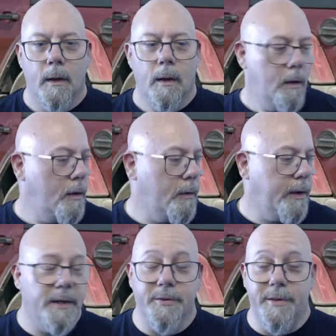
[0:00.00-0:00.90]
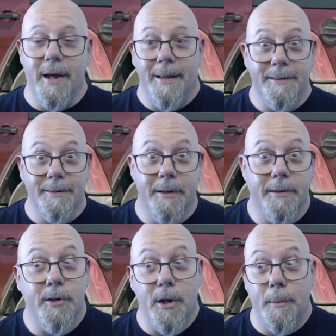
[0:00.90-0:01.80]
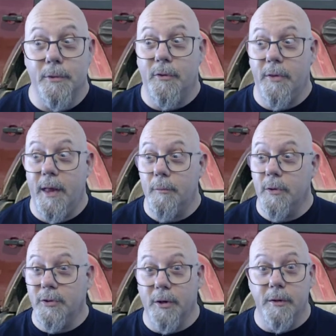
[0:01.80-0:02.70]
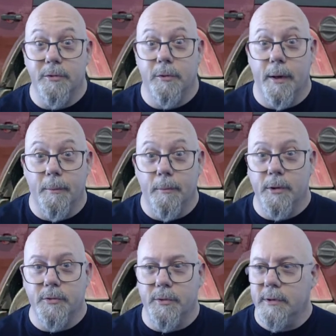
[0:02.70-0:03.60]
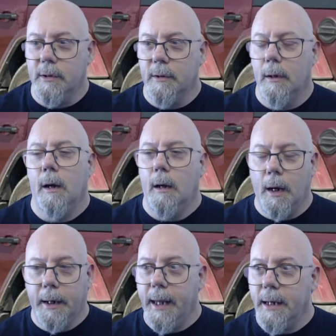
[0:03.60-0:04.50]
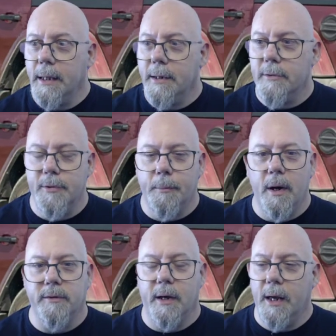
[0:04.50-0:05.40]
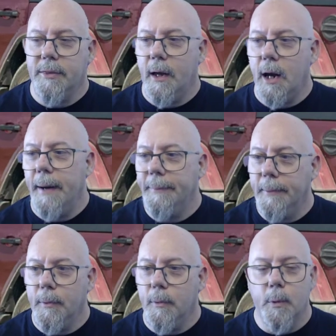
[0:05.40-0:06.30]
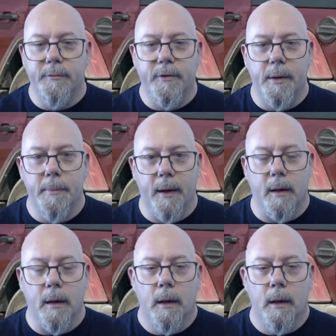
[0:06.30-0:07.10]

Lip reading: Okay, so now let's look at the numbers for that return trip, which was, again, a little surprising. I thought hybrid mode would have done better.